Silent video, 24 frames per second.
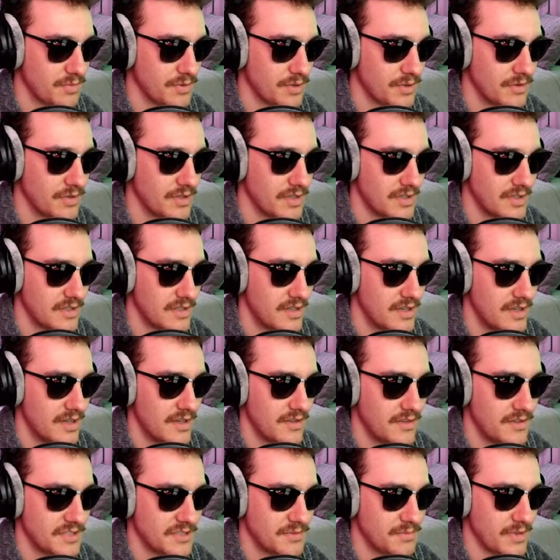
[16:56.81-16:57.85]
broken.
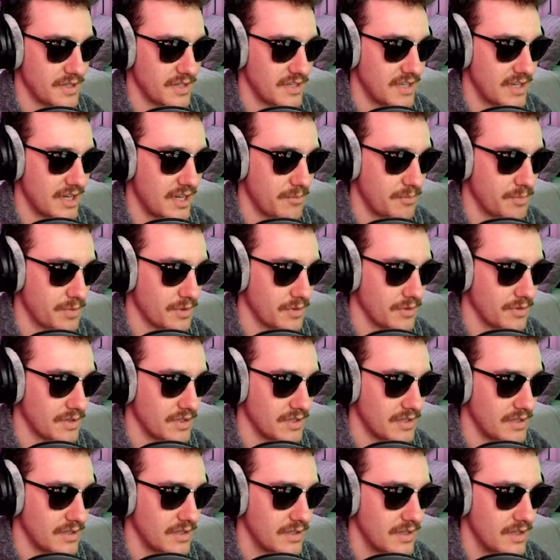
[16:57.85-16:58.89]
This is my cat
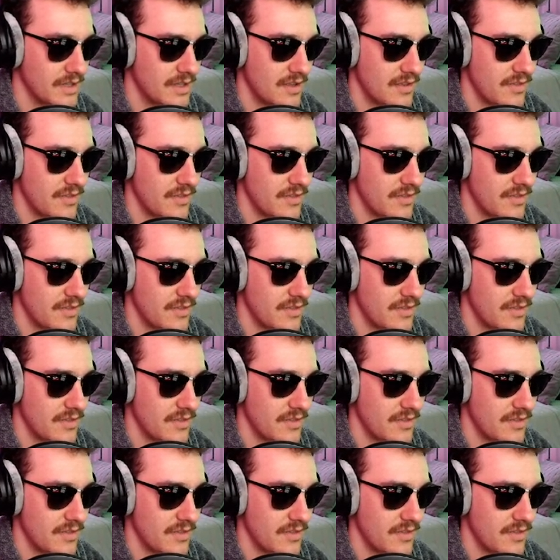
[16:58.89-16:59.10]
purring.